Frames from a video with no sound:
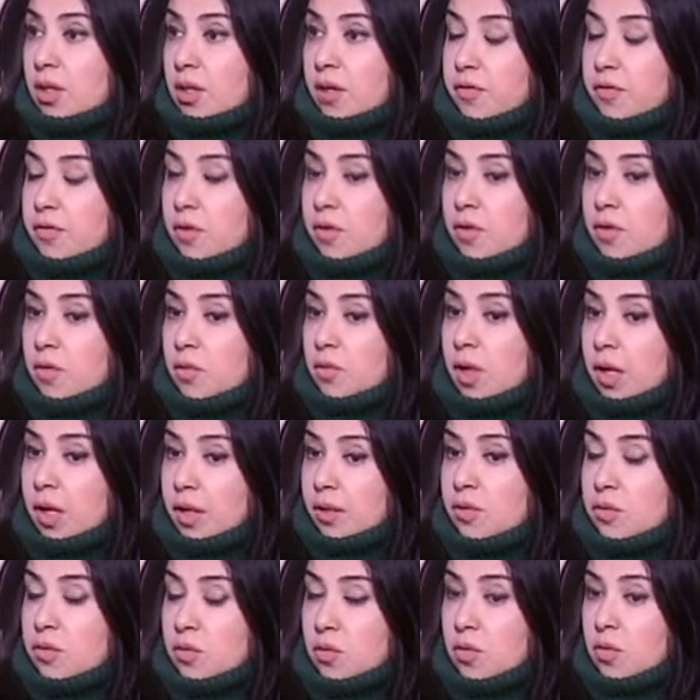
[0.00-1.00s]
If you
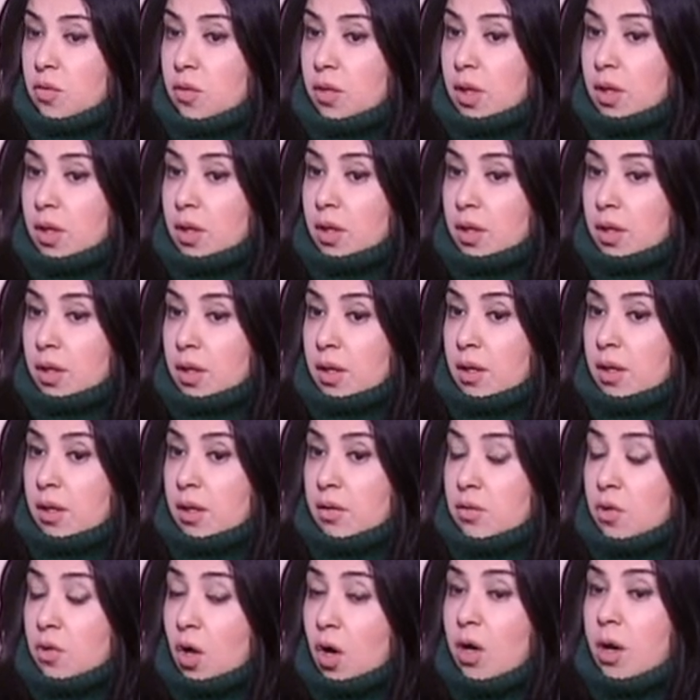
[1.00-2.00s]
like to
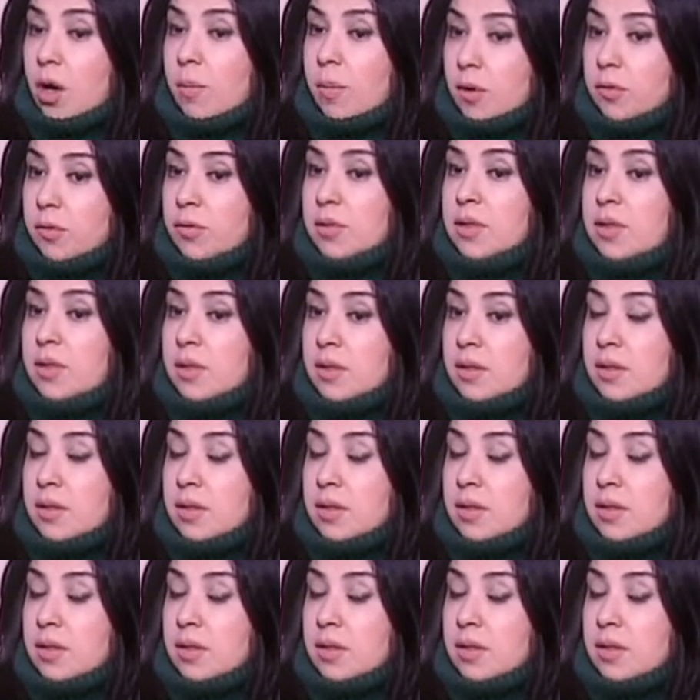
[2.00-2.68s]
talk about